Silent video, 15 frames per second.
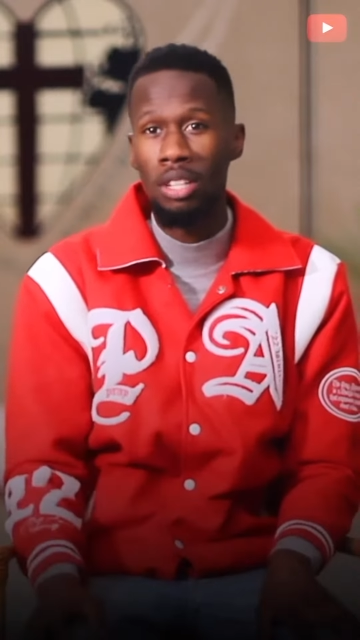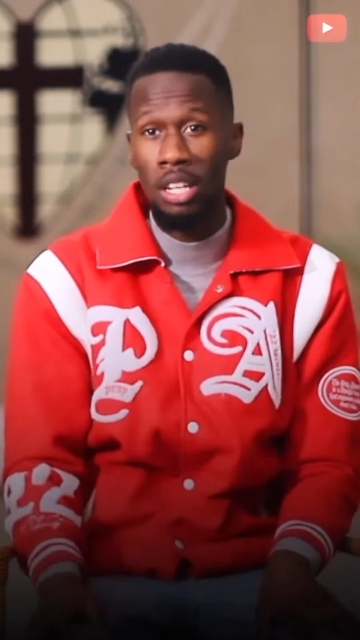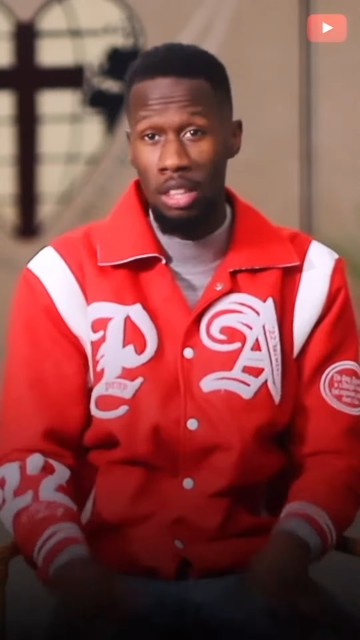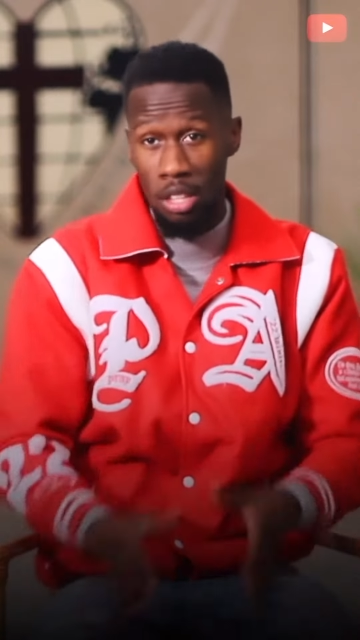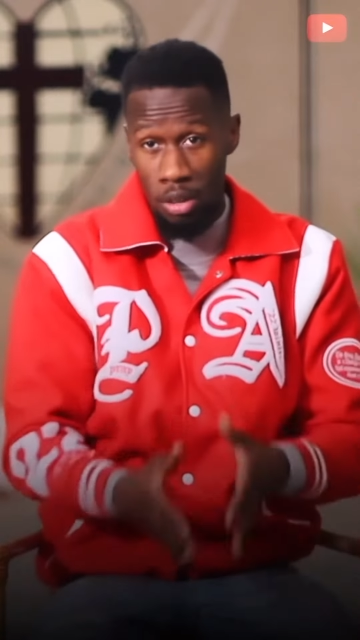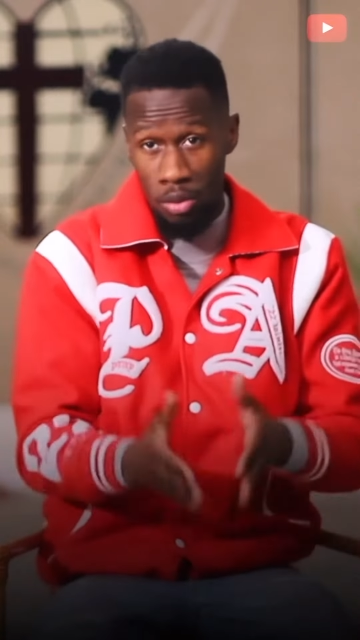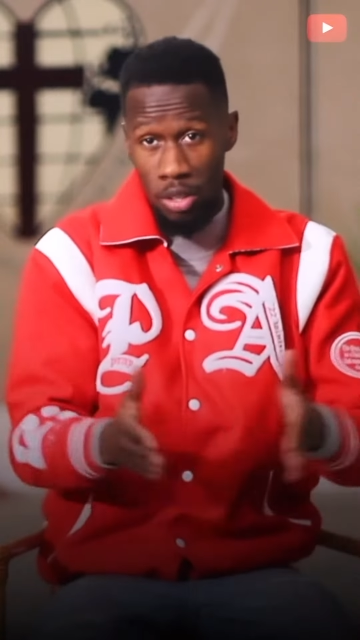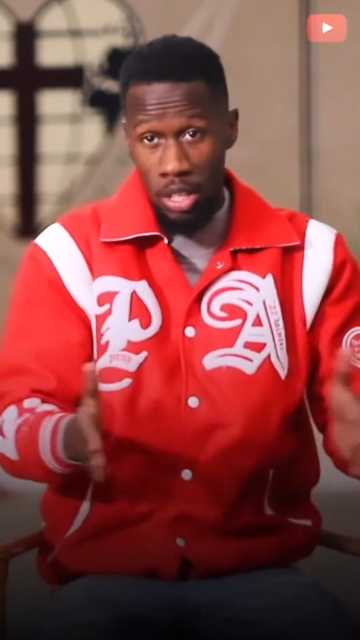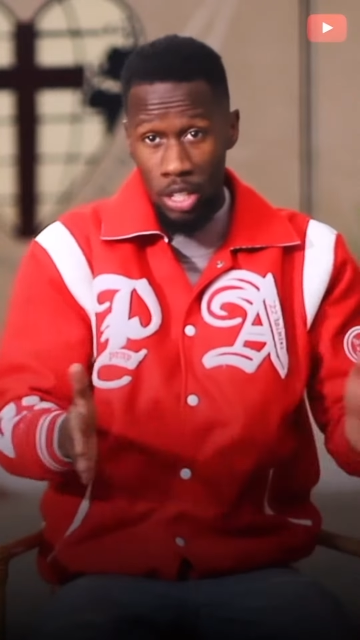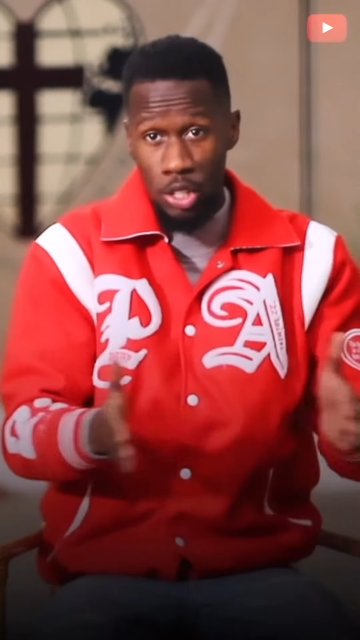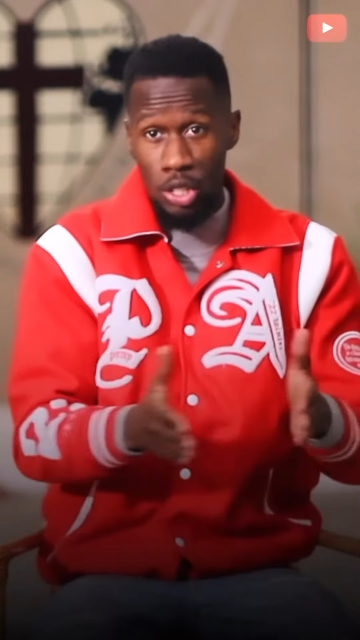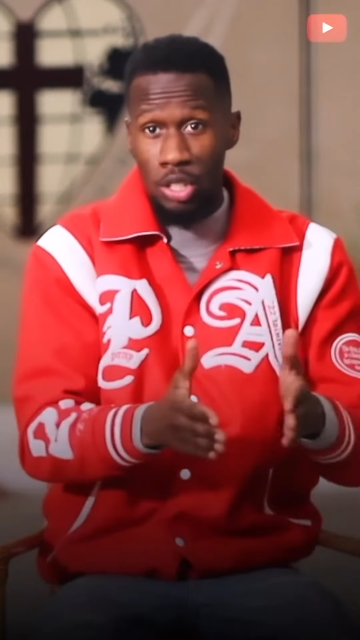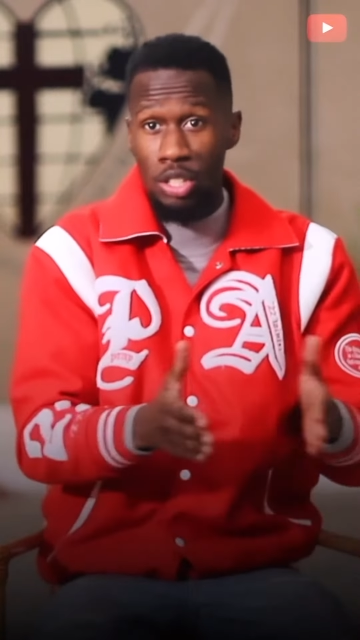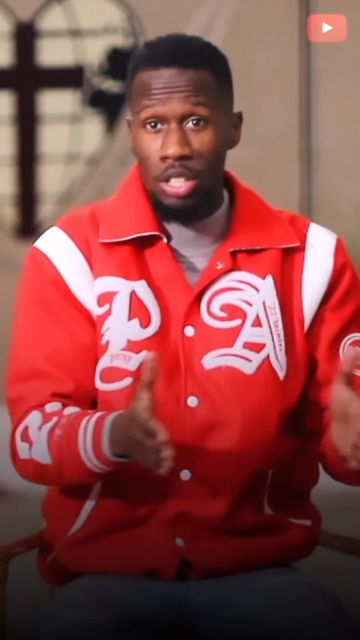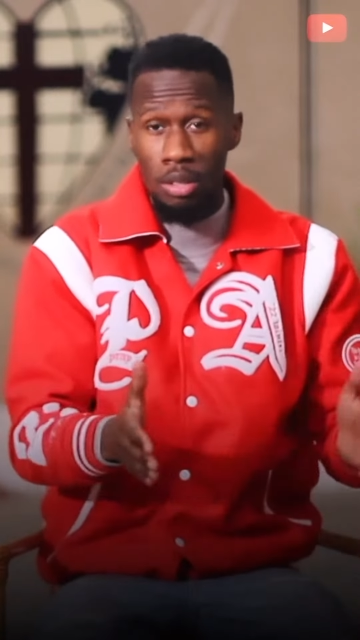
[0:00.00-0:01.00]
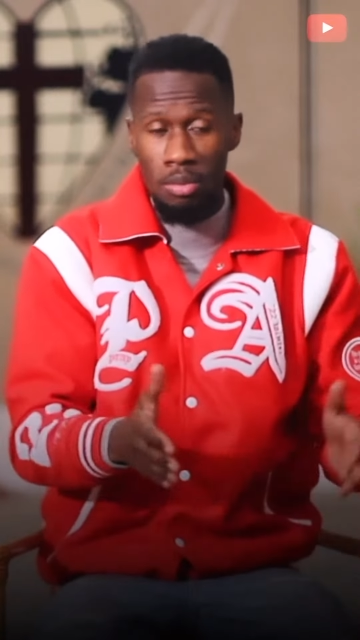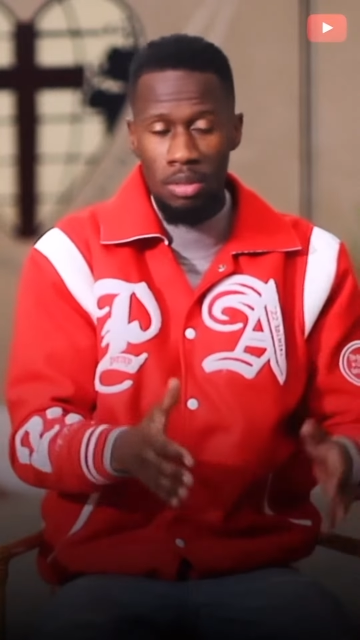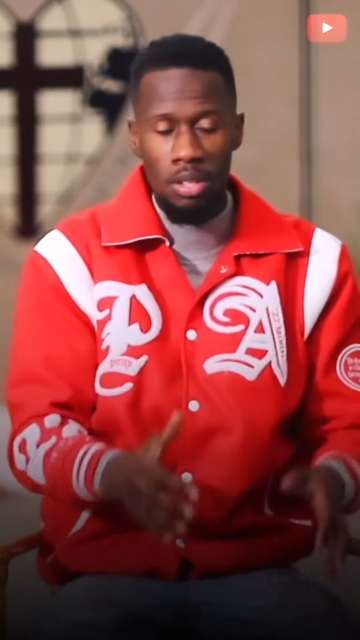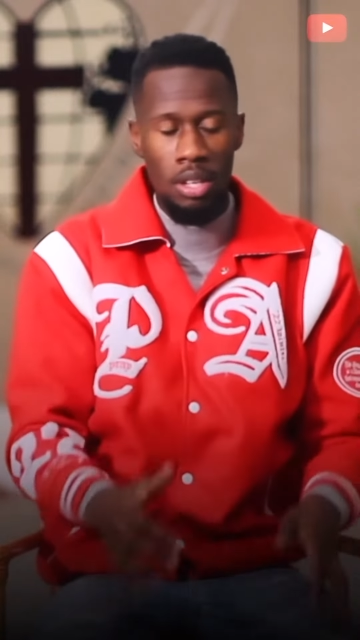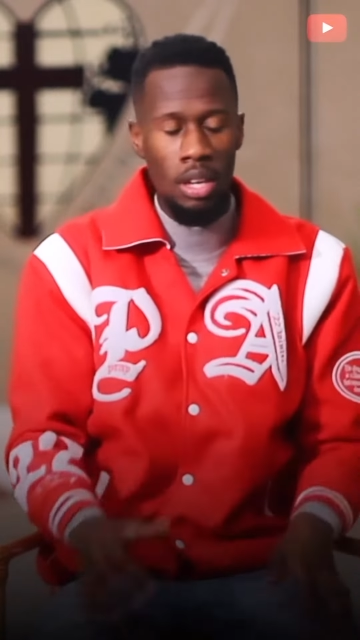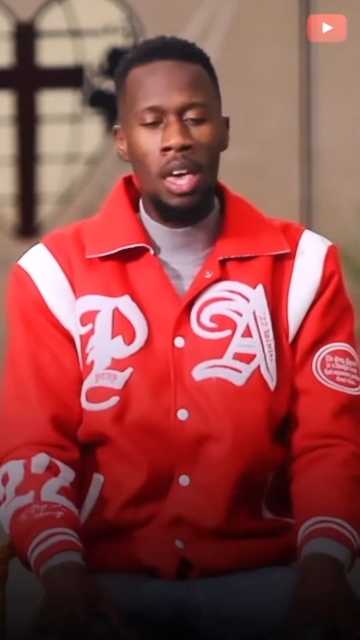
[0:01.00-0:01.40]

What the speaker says: in their relationships.